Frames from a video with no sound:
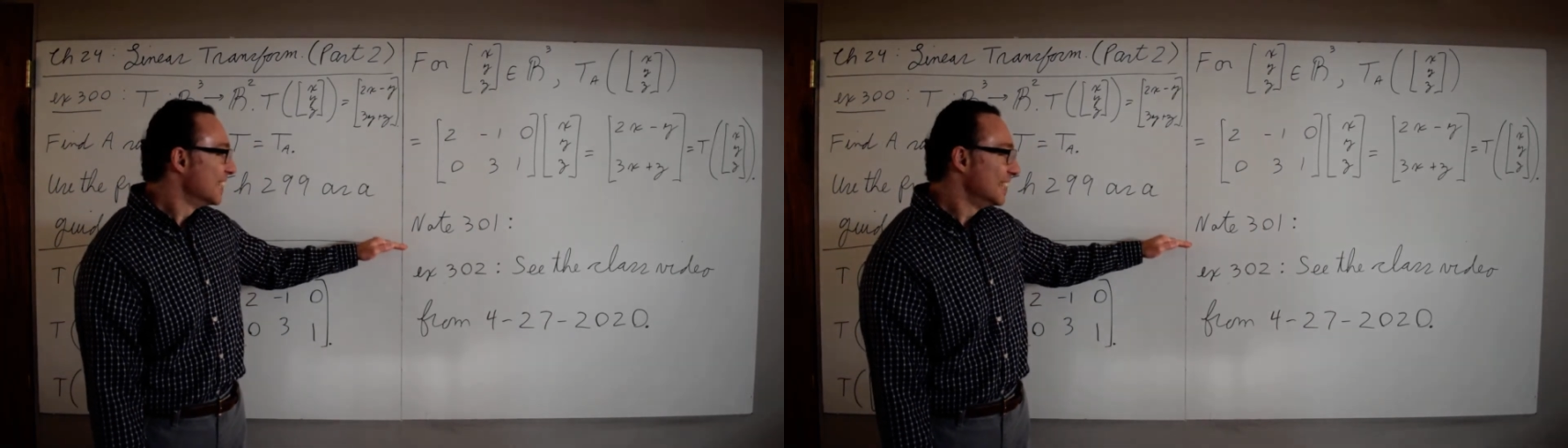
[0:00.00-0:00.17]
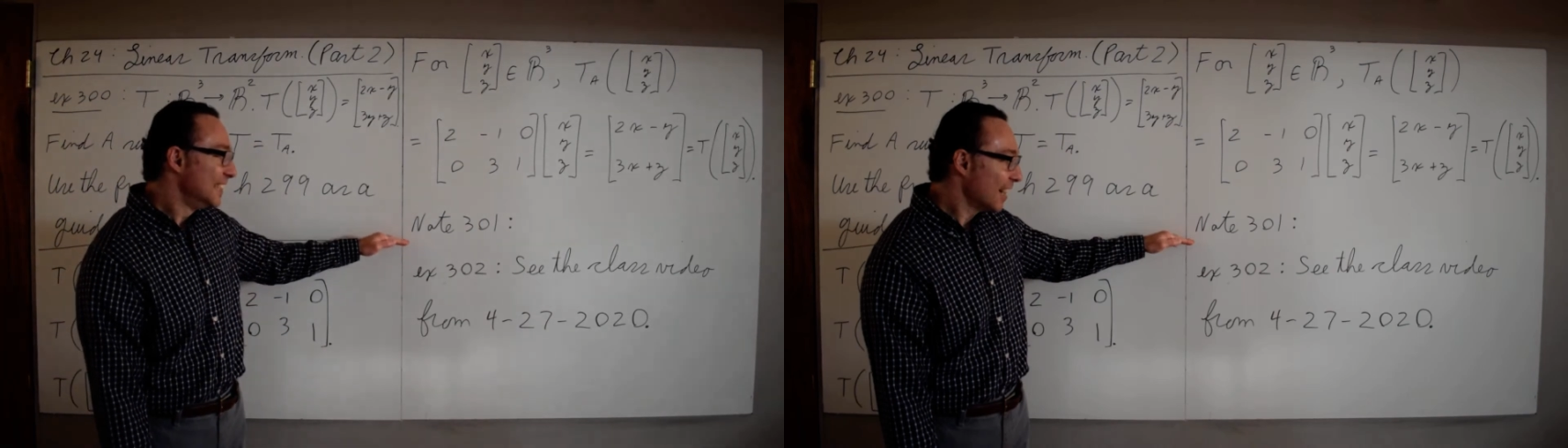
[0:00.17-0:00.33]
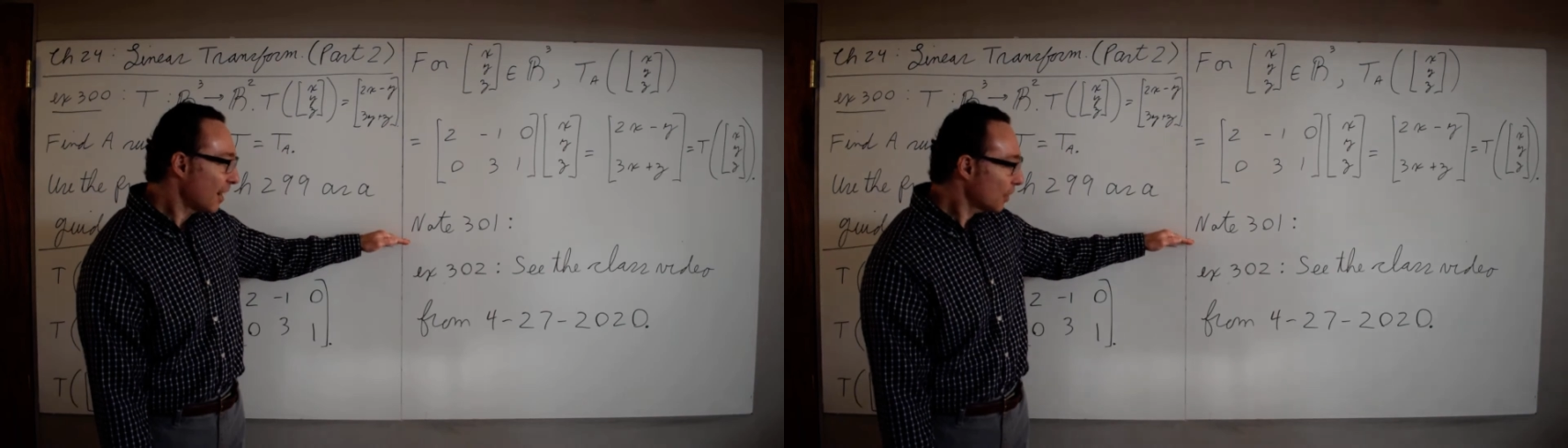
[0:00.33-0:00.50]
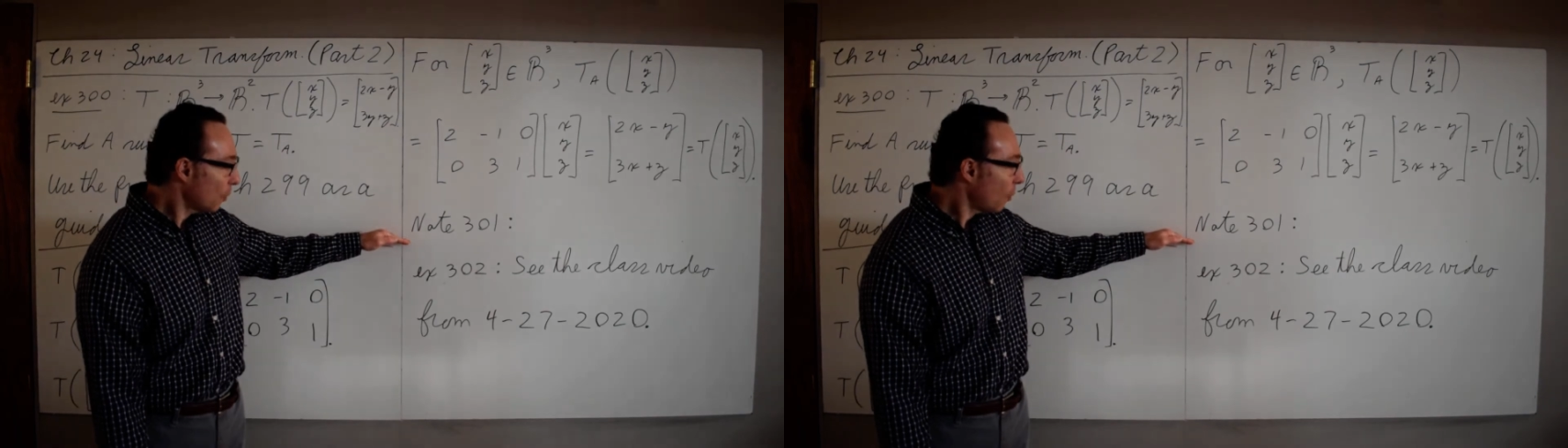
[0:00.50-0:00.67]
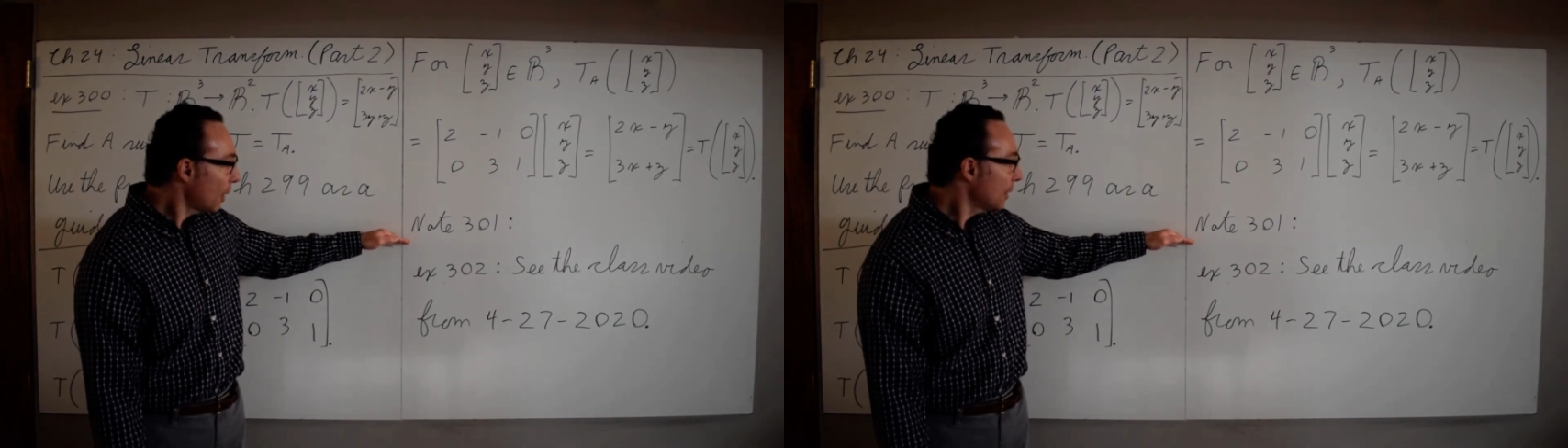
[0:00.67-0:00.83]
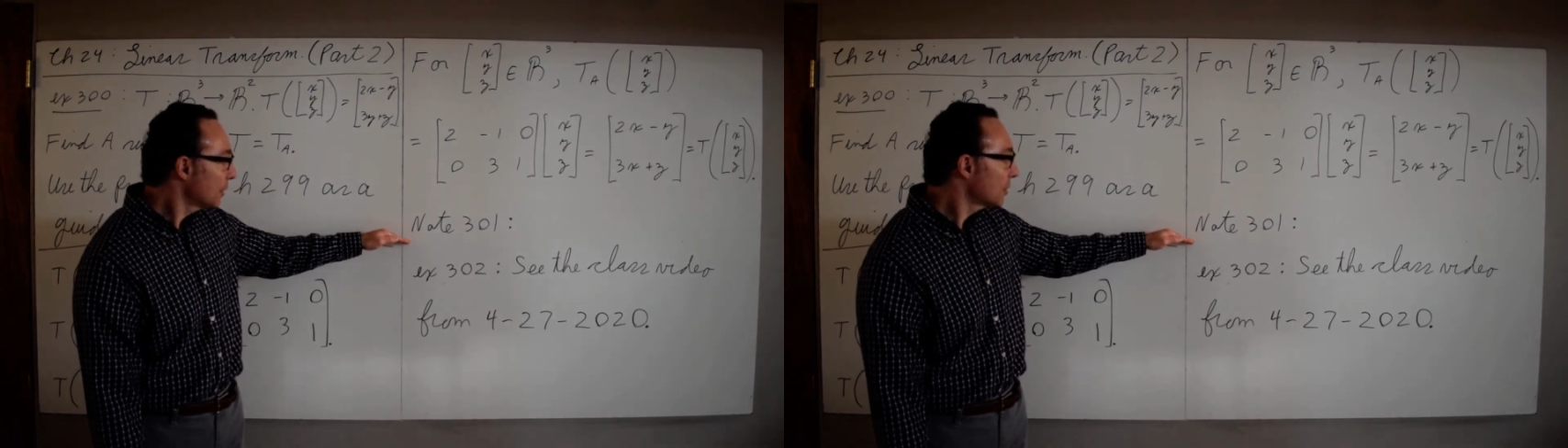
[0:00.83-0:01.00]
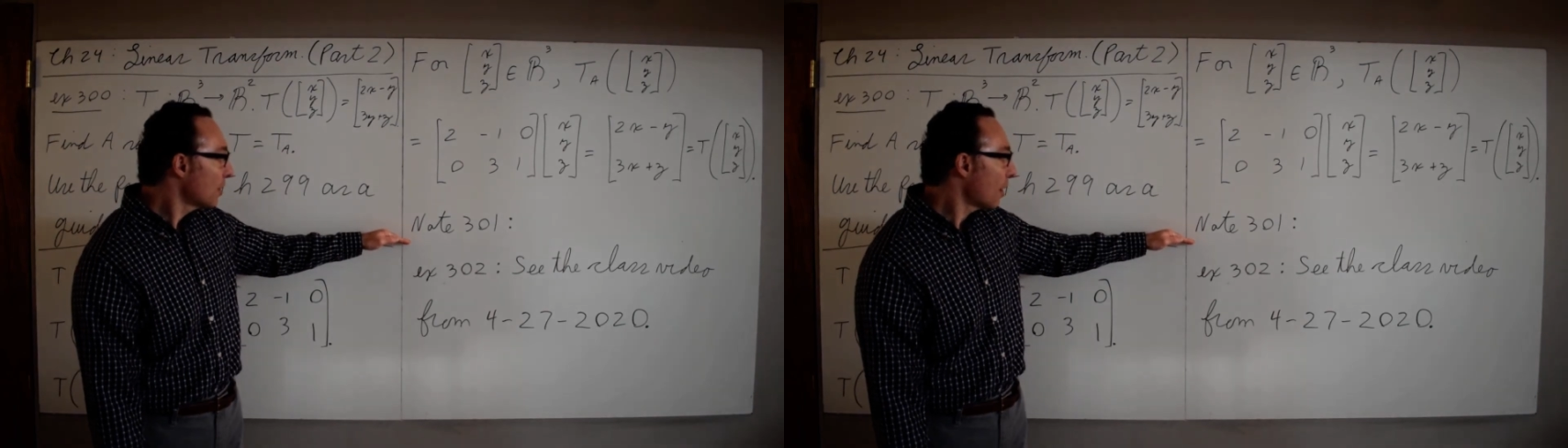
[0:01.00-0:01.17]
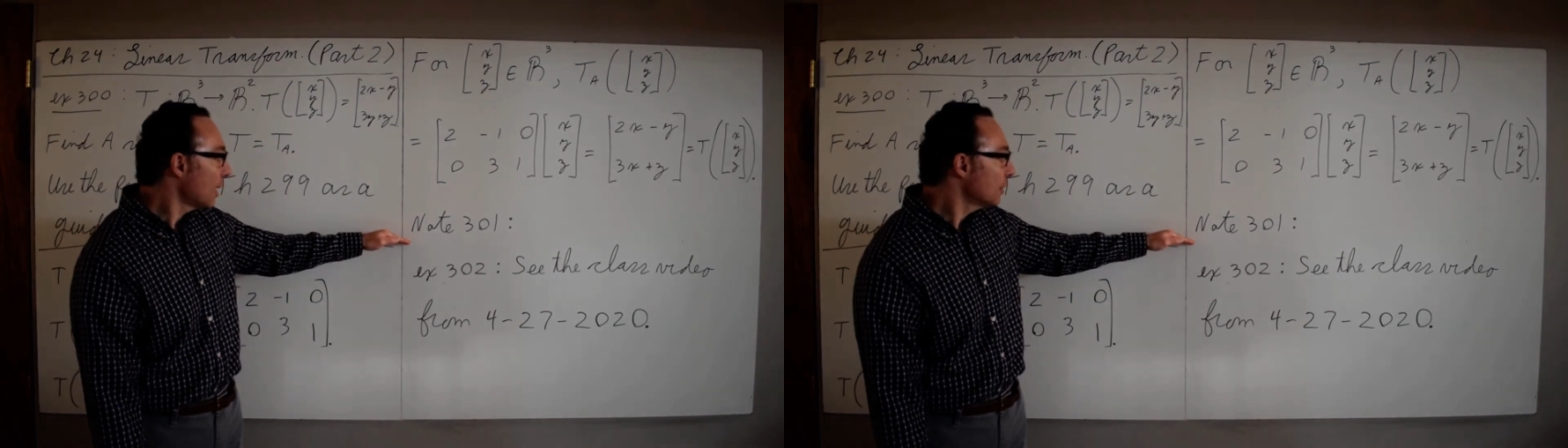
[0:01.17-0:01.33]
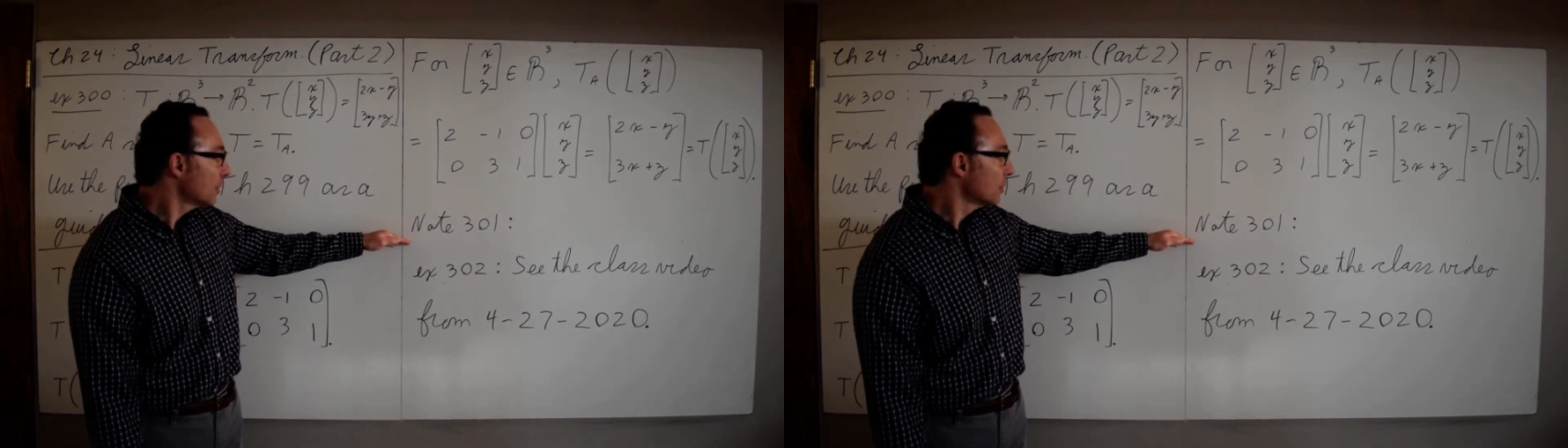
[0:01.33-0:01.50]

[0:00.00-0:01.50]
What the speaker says: Not quite as nice